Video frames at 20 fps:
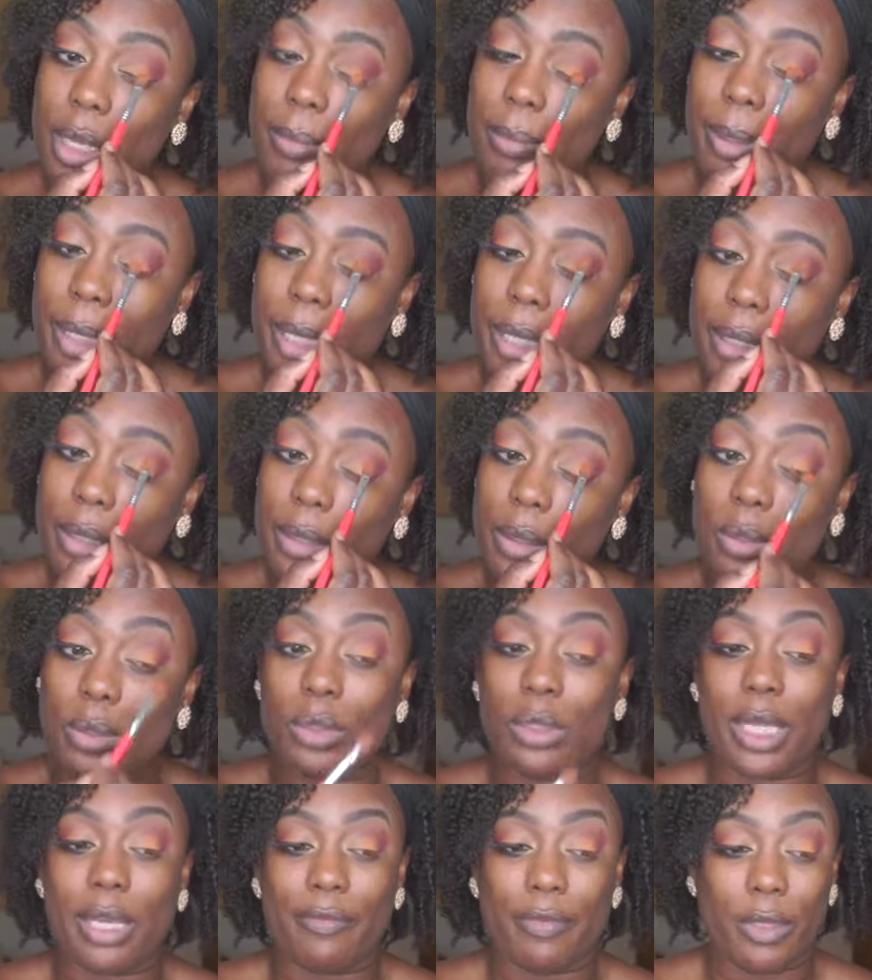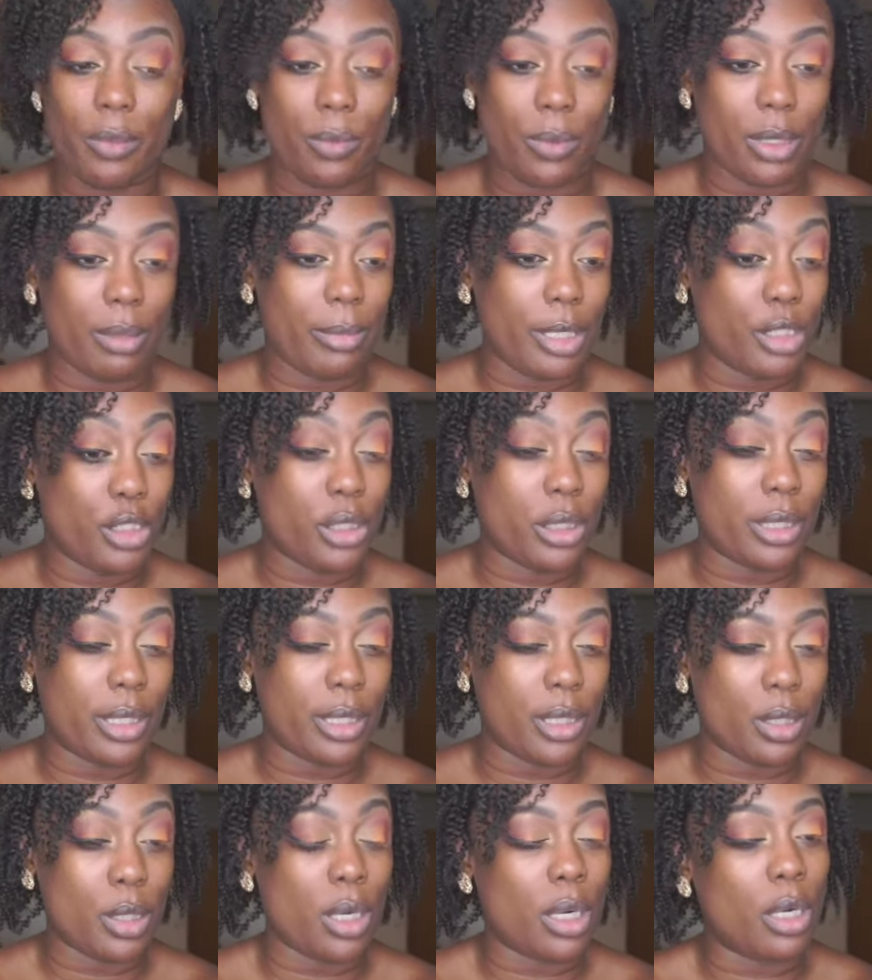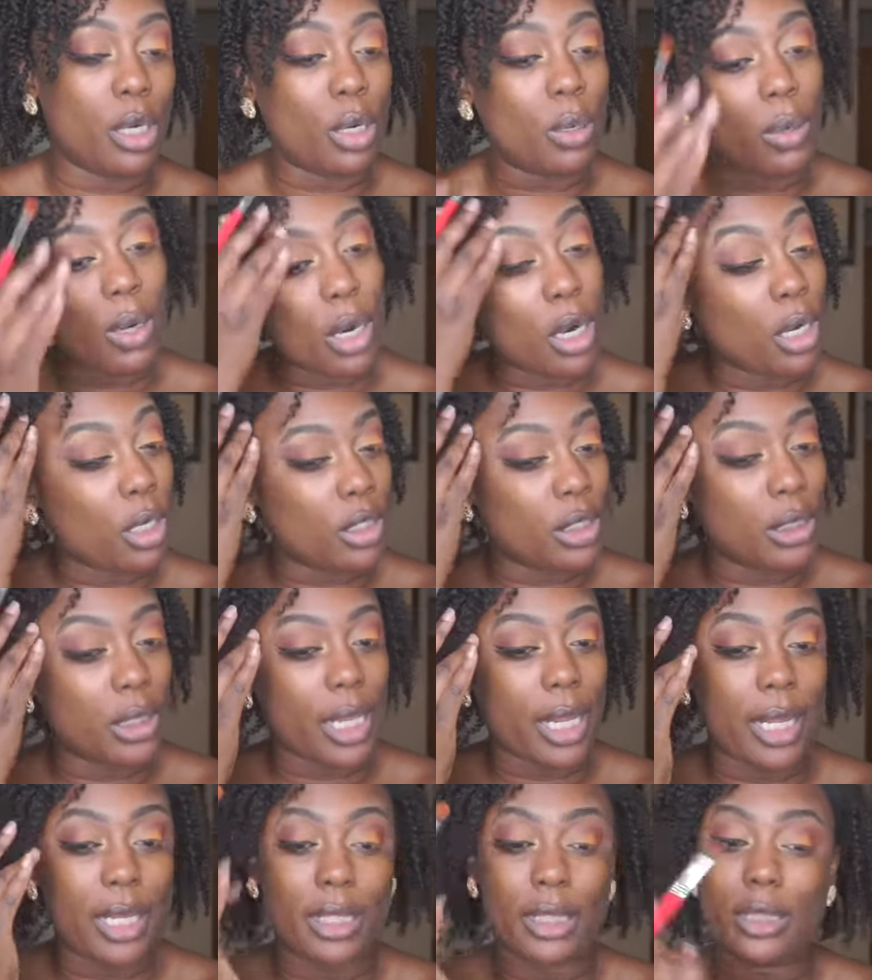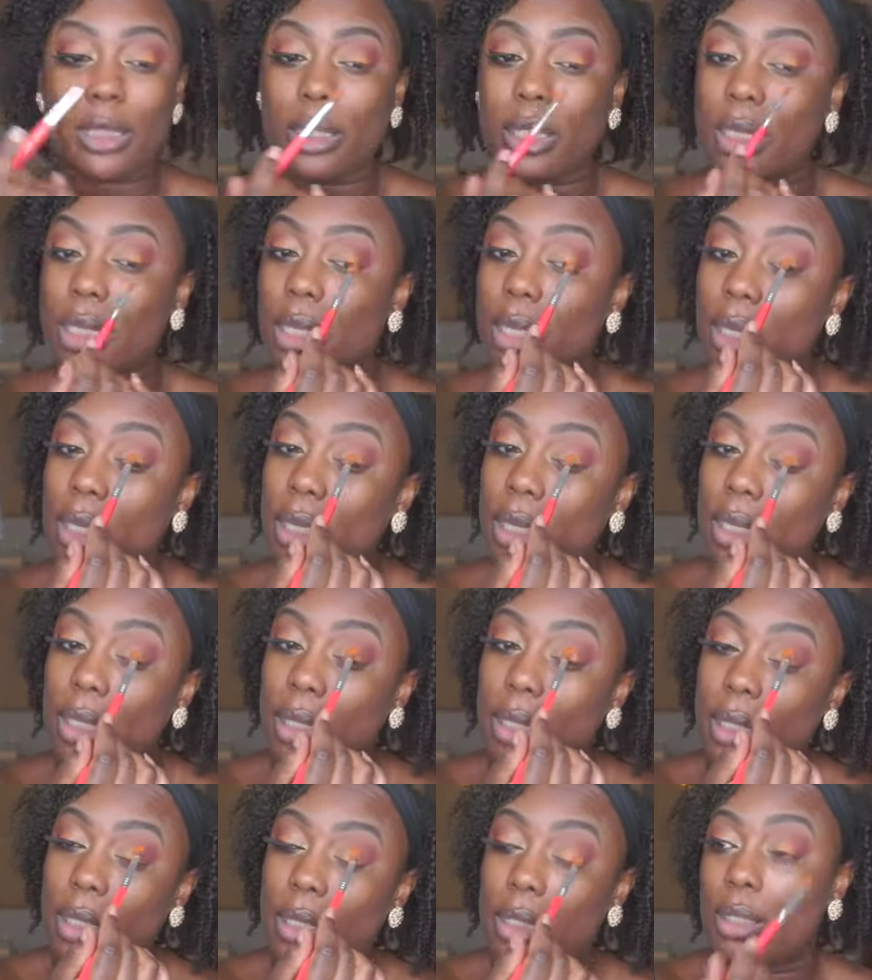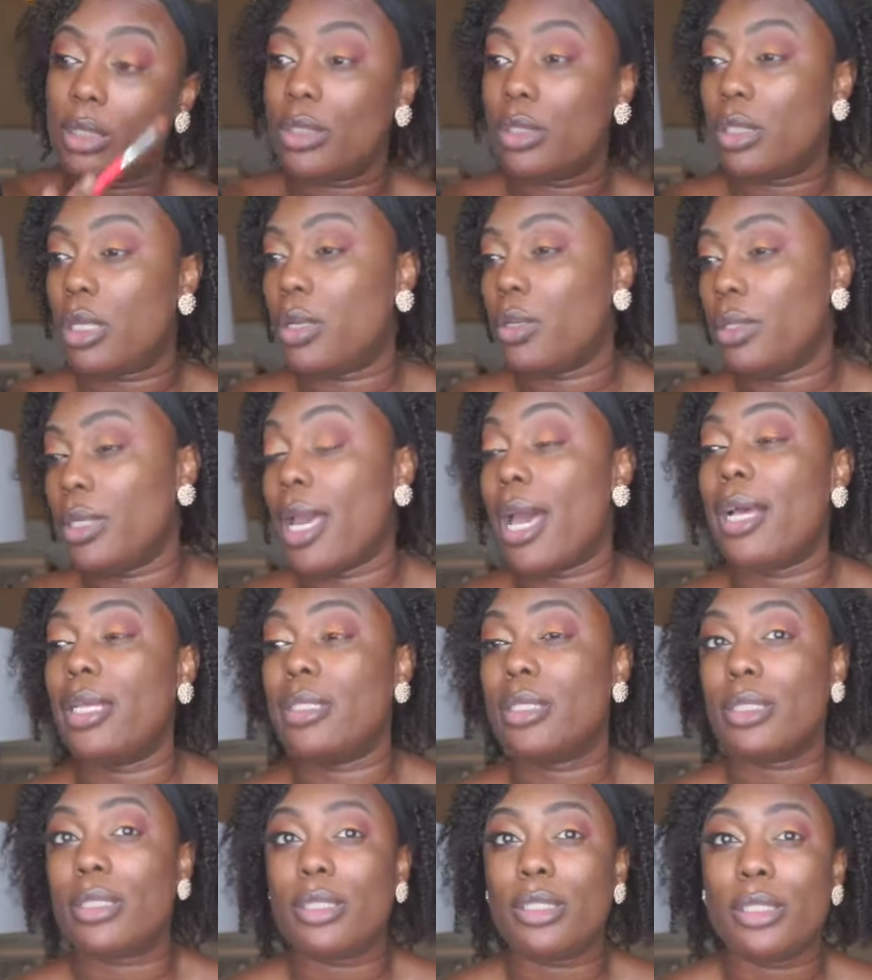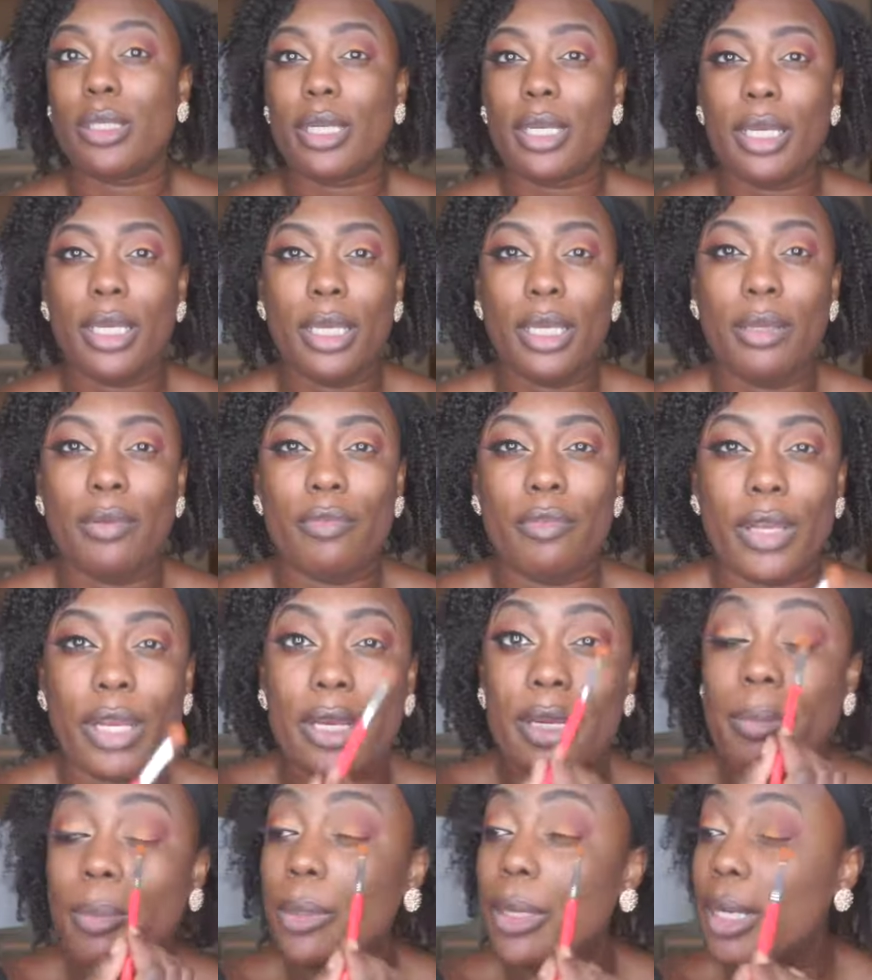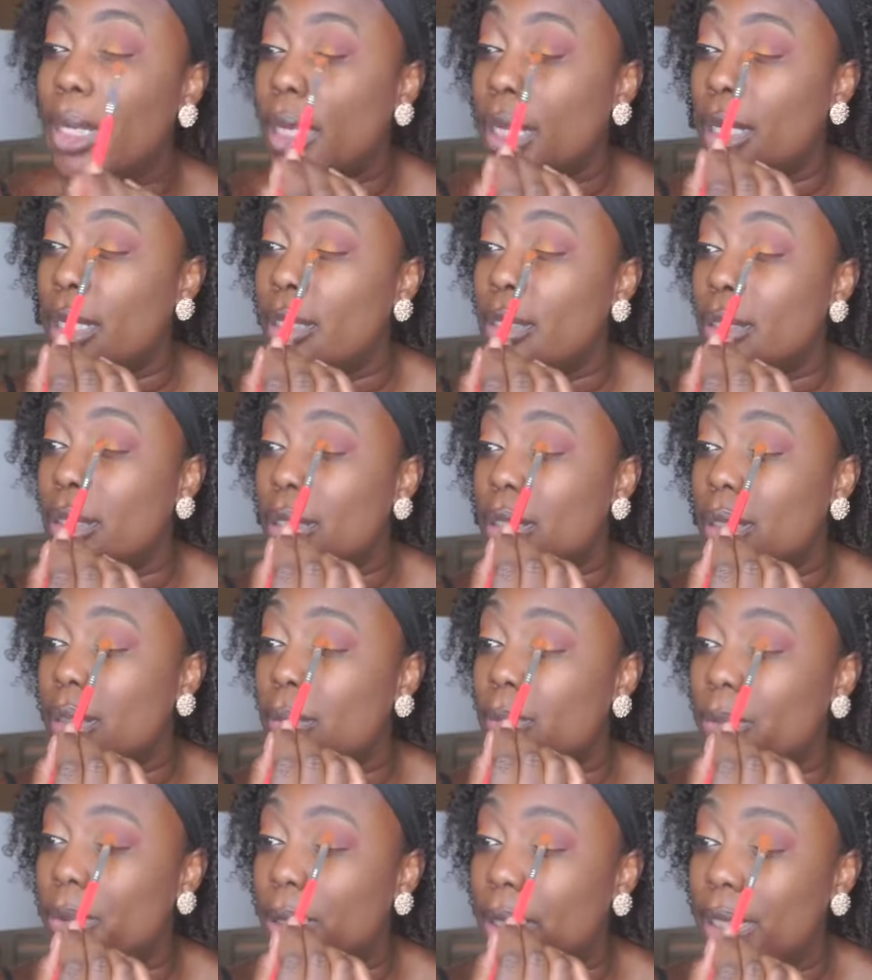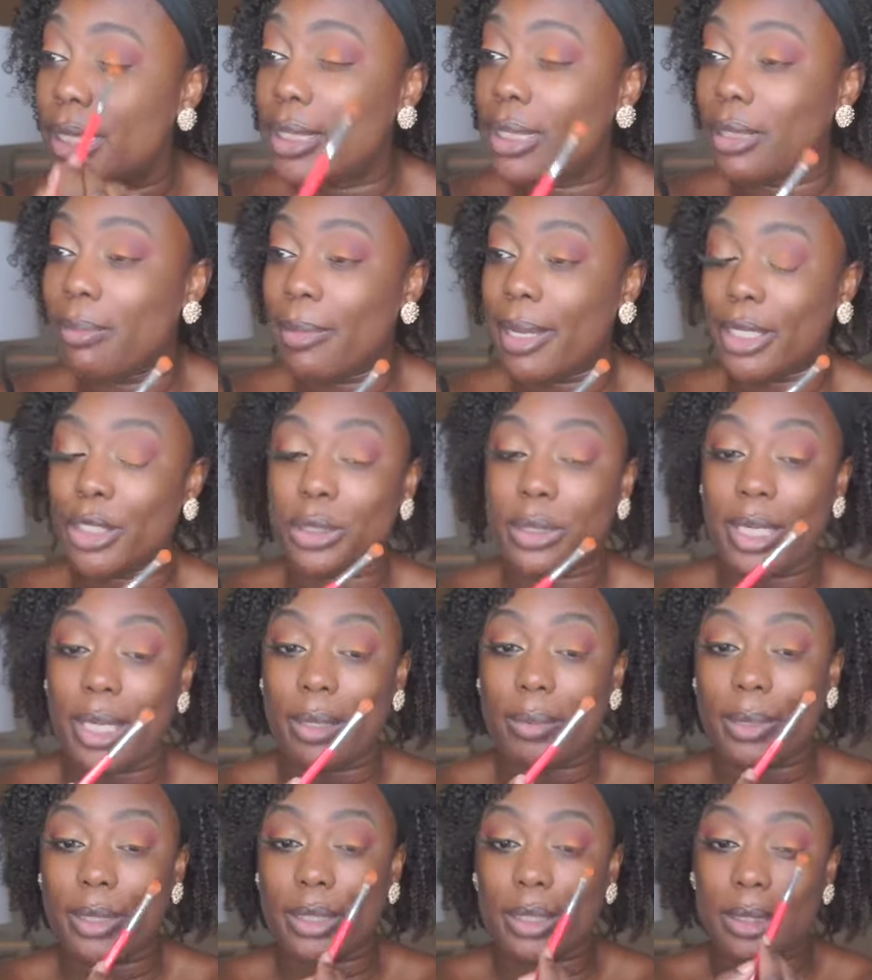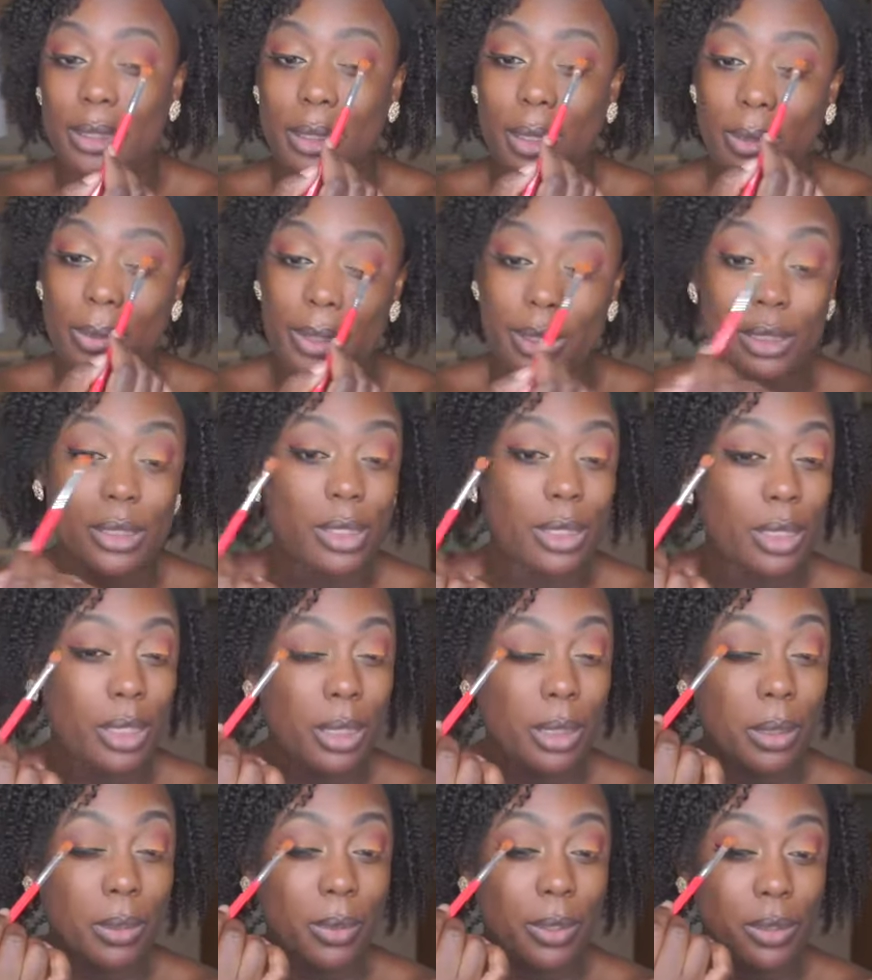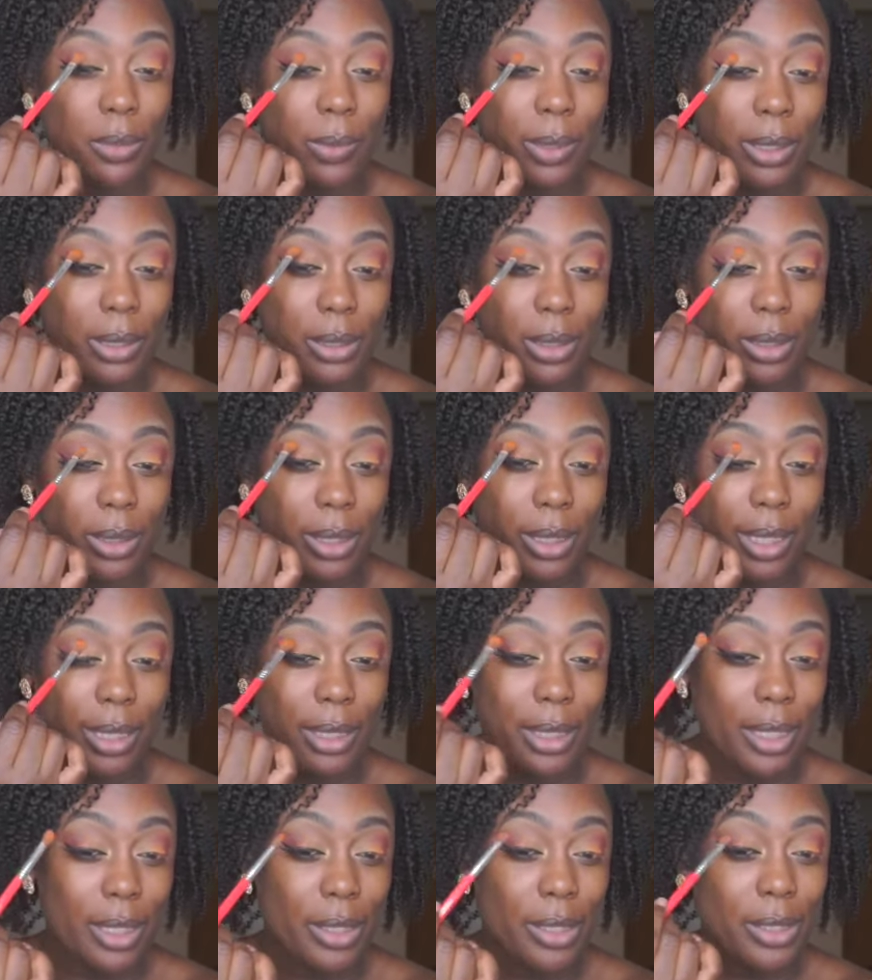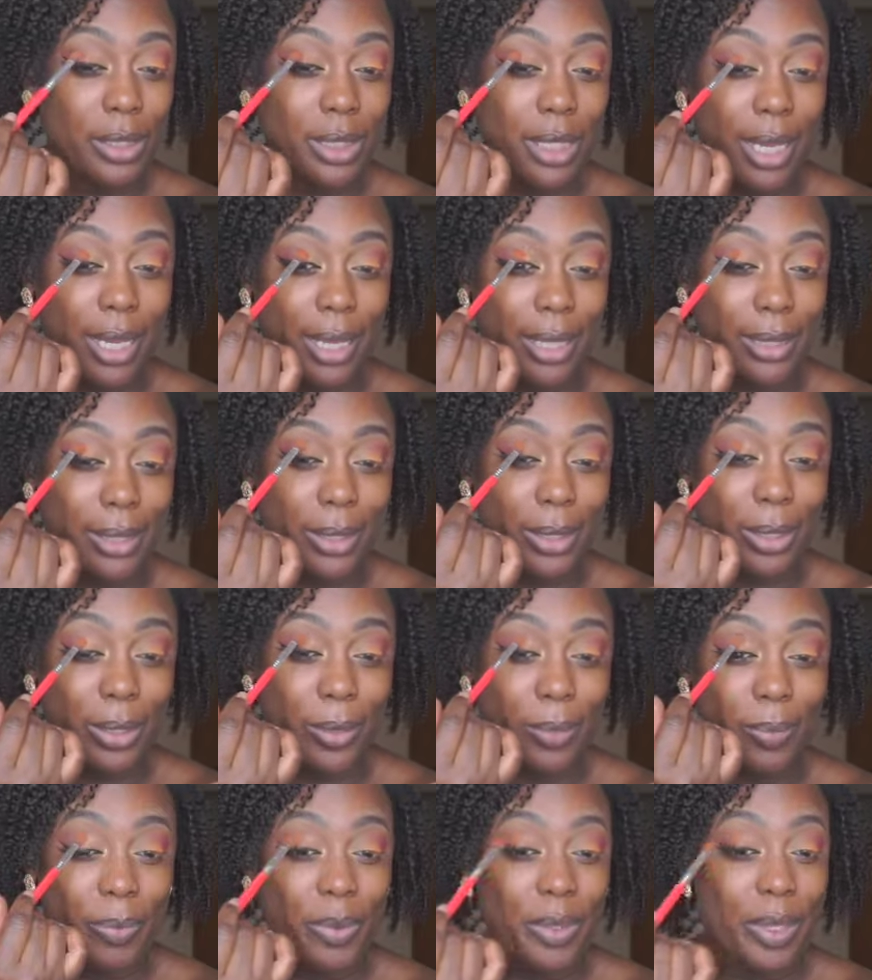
But you definitely want to make sure that there are no harsh lines. So yes, looking very pretty, looking pretty symmetric, which is always good. You always want it to look like the other side, you know?